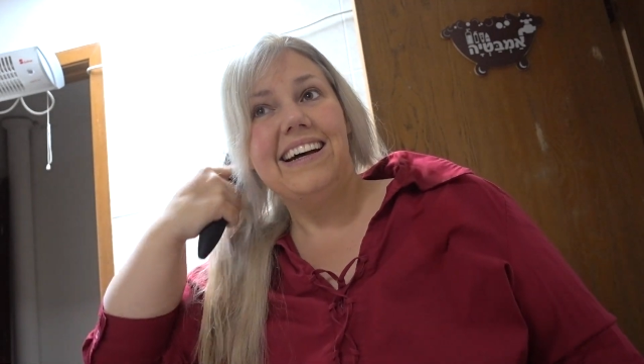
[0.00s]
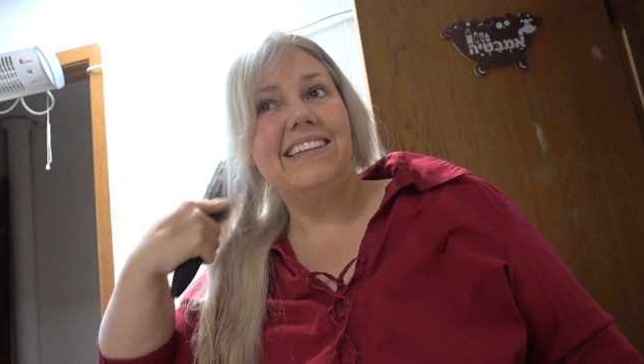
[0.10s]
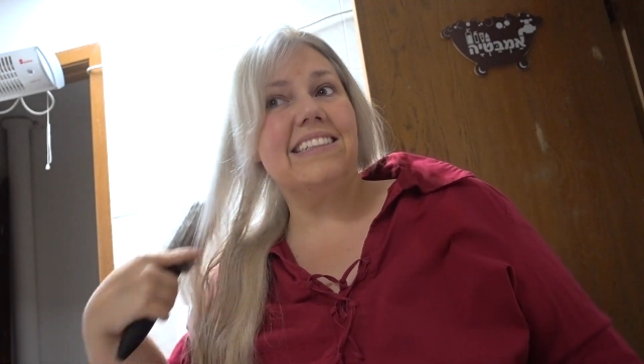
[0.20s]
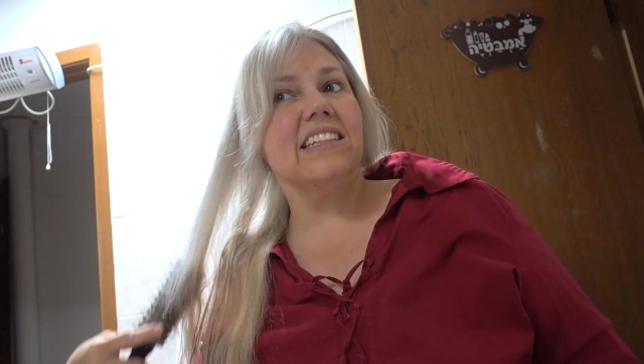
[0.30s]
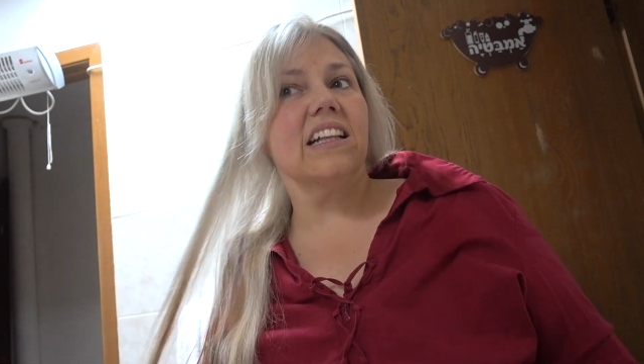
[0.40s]

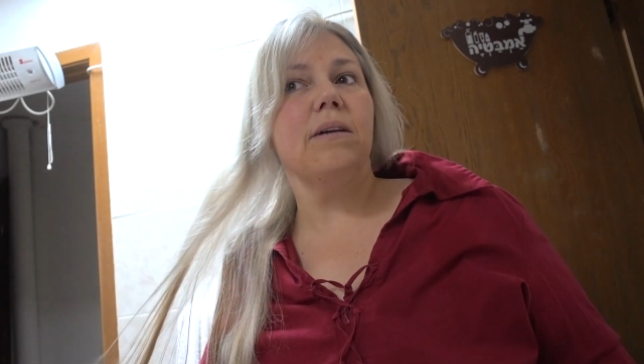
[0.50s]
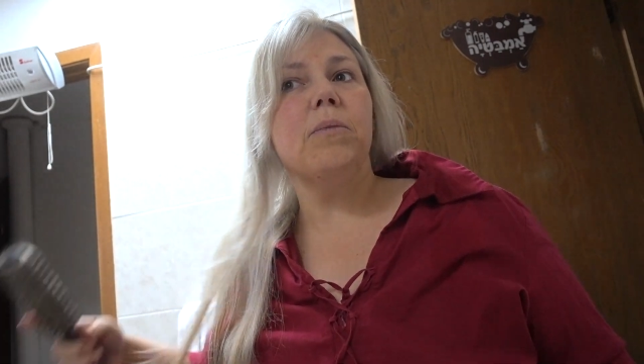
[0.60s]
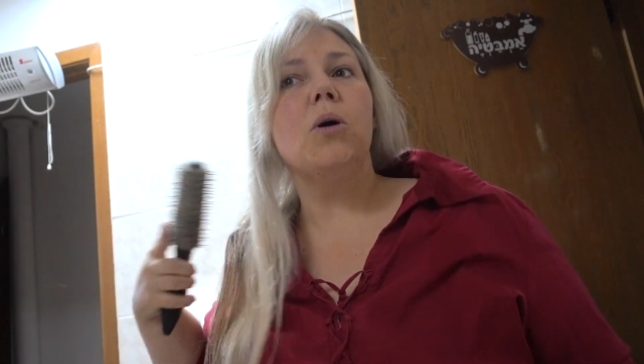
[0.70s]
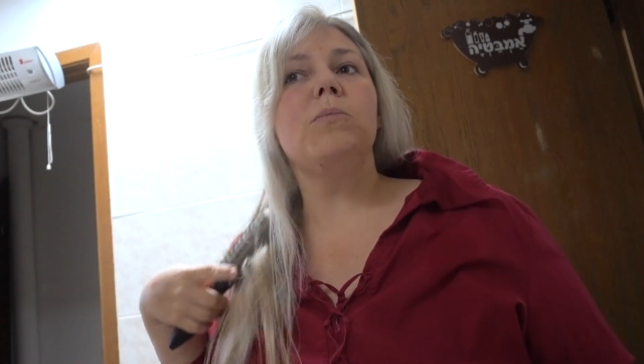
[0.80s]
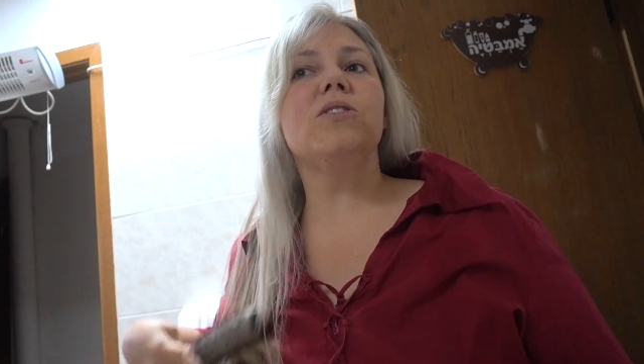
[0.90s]
until I'm
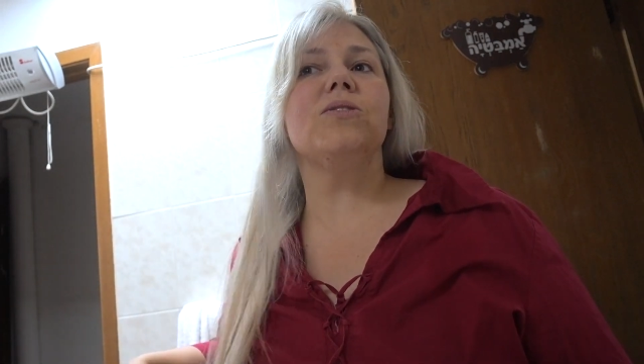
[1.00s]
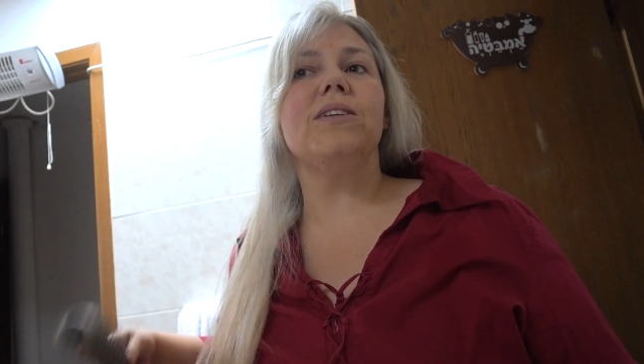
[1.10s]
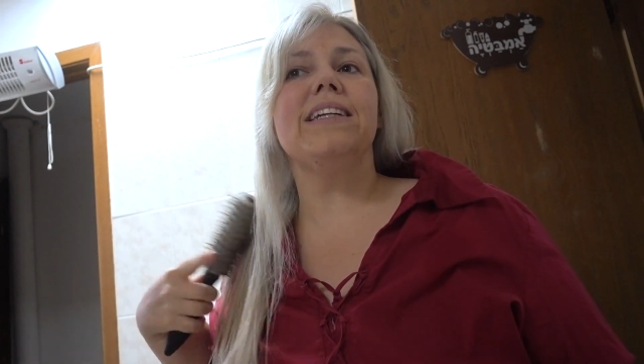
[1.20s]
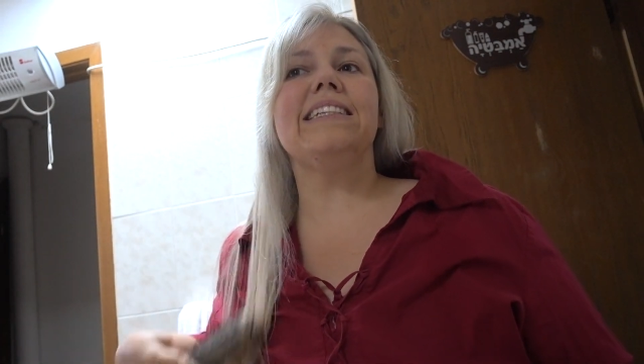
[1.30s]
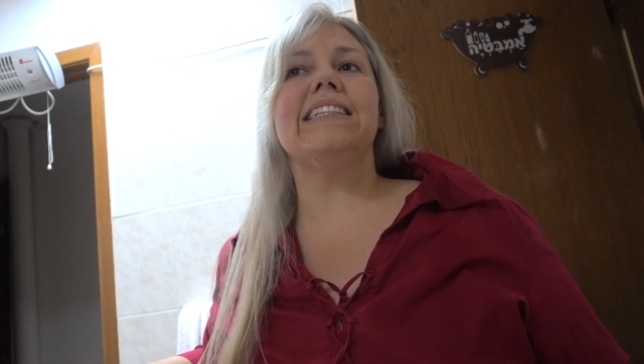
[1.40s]
almost
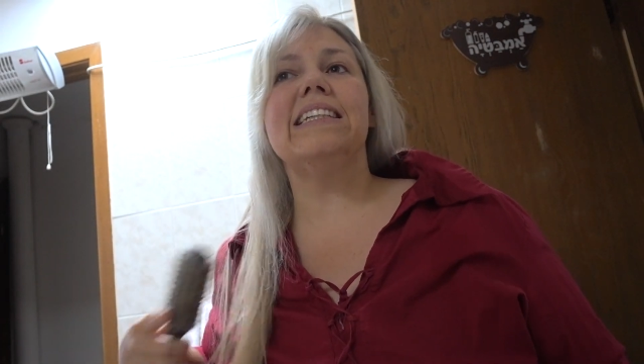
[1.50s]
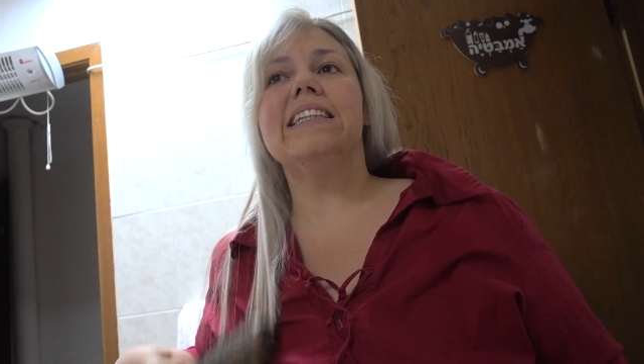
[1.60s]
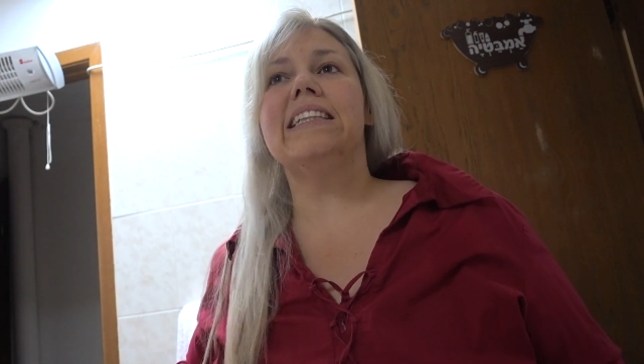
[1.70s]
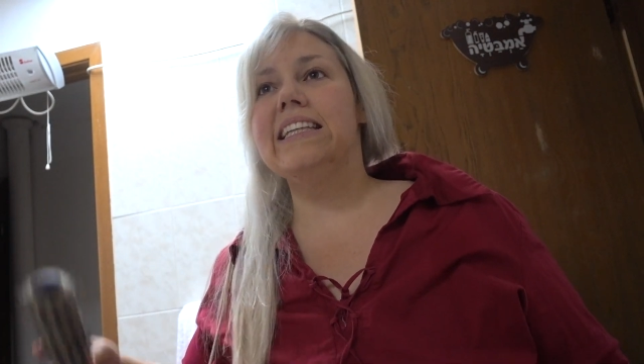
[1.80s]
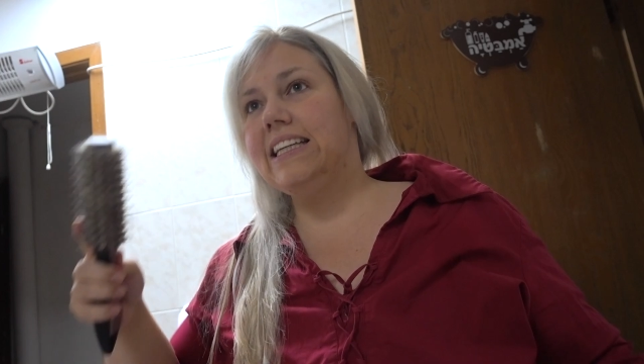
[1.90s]
ready
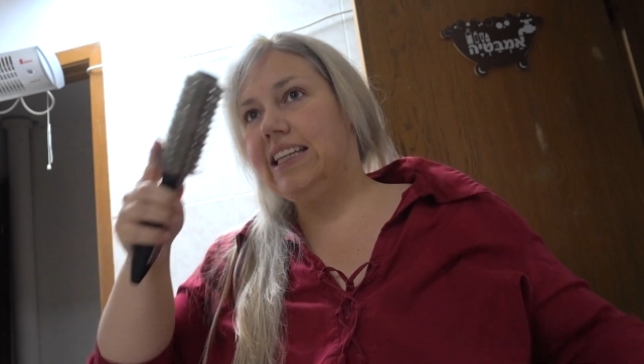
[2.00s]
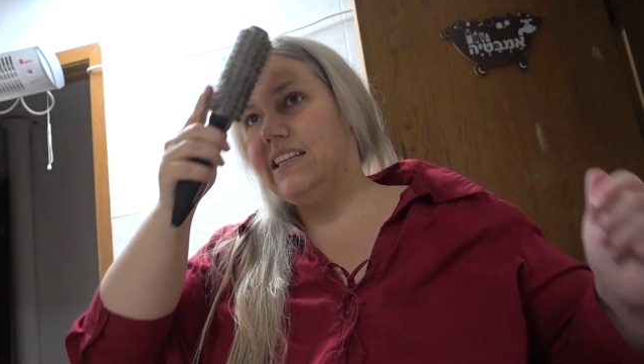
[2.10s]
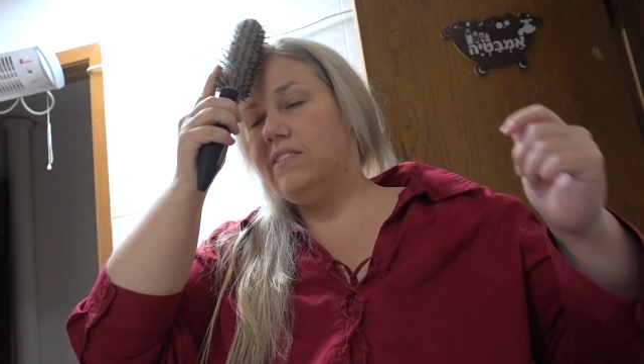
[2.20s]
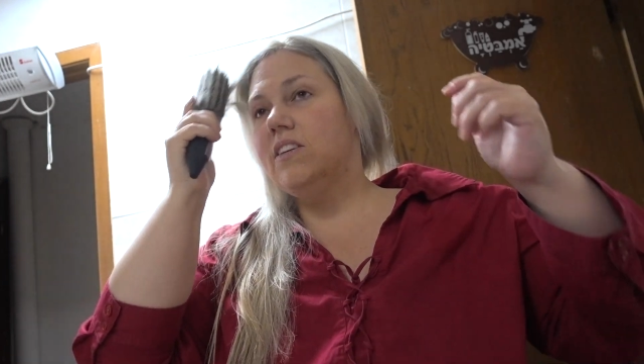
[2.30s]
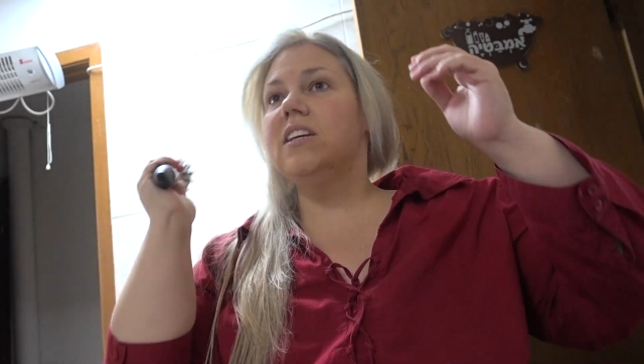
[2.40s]
to
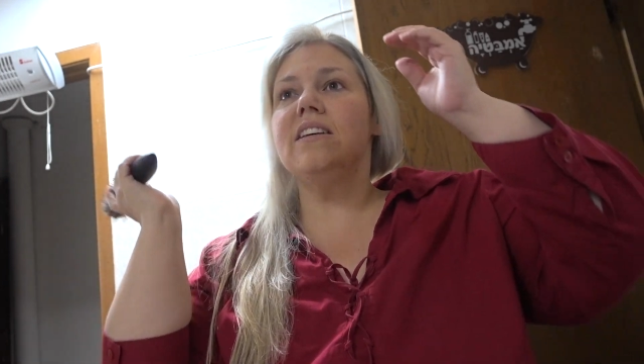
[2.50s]
leave